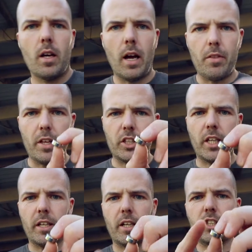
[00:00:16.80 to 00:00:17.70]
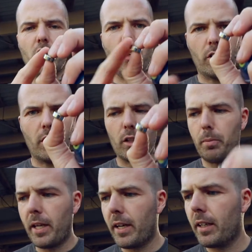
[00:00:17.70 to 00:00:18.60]
And this here is another little
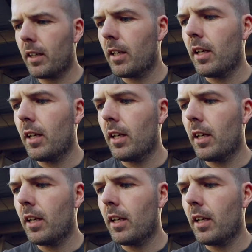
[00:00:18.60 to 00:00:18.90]
bearing.